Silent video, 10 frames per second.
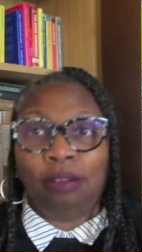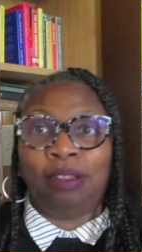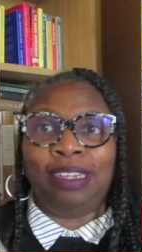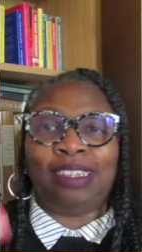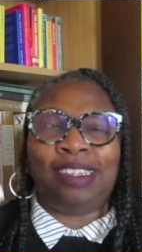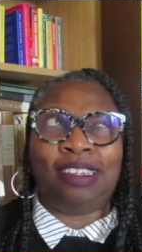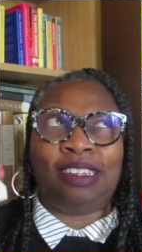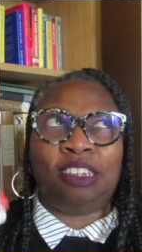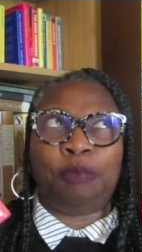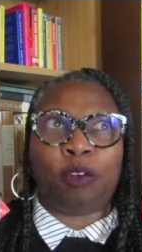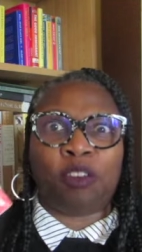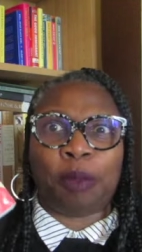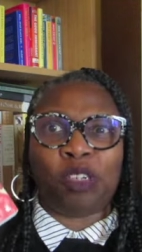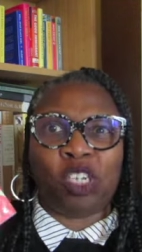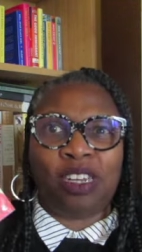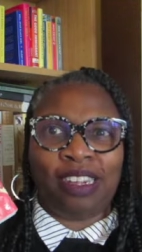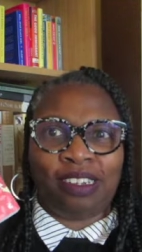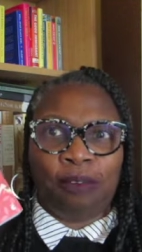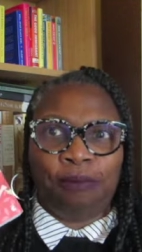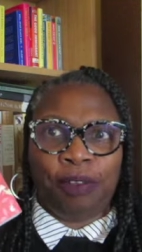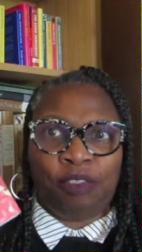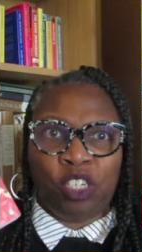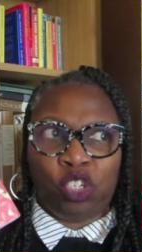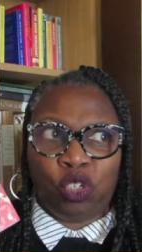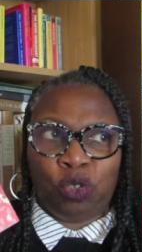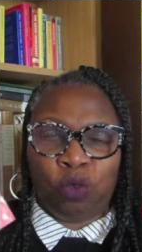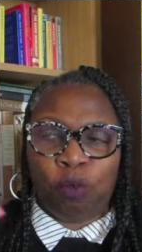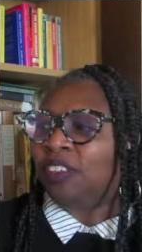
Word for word: this is this book was published in 1952.